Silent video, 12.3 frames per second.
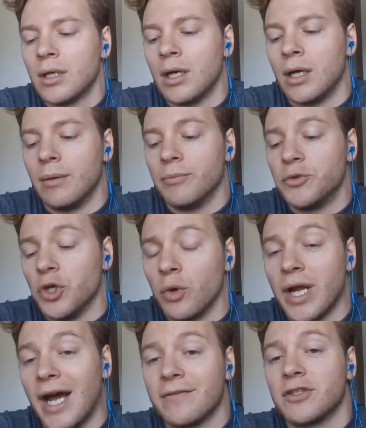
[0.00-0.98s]

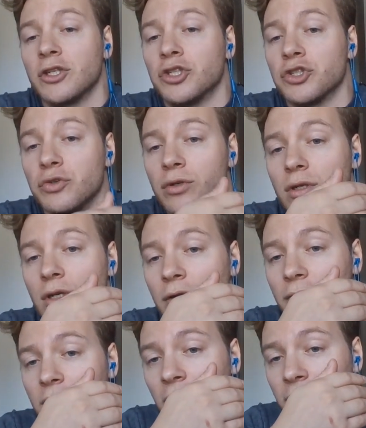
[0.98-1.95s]
don't have to
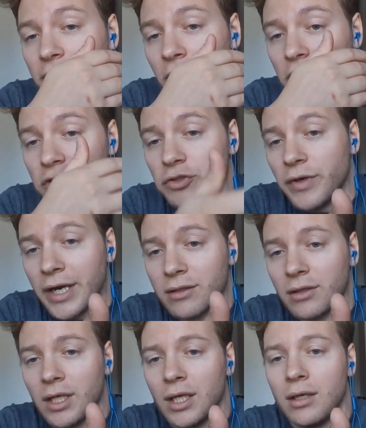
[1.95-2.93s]
confront
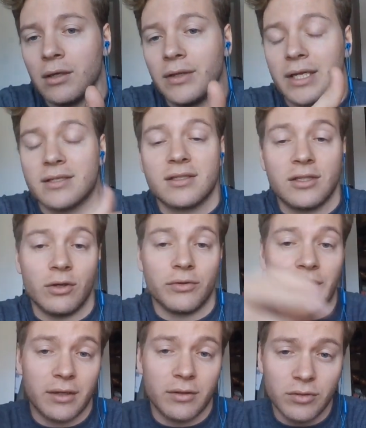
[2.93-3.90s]
directly,
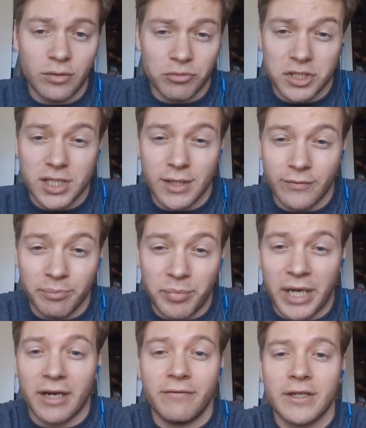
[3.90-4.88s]
that receive the
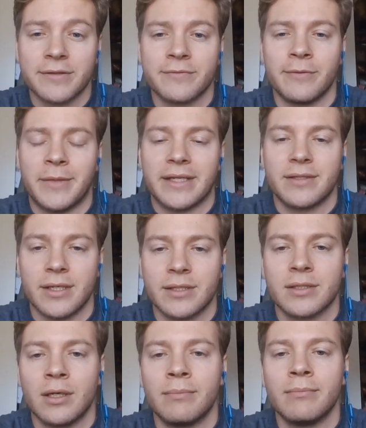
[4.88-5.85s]
benefits from that
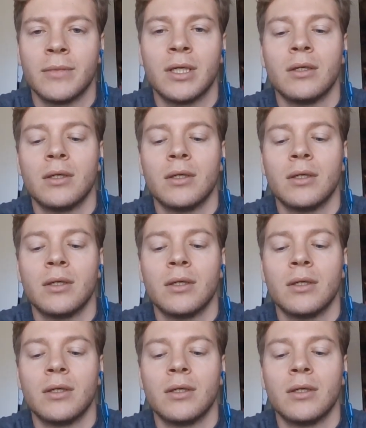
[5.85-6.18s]
system,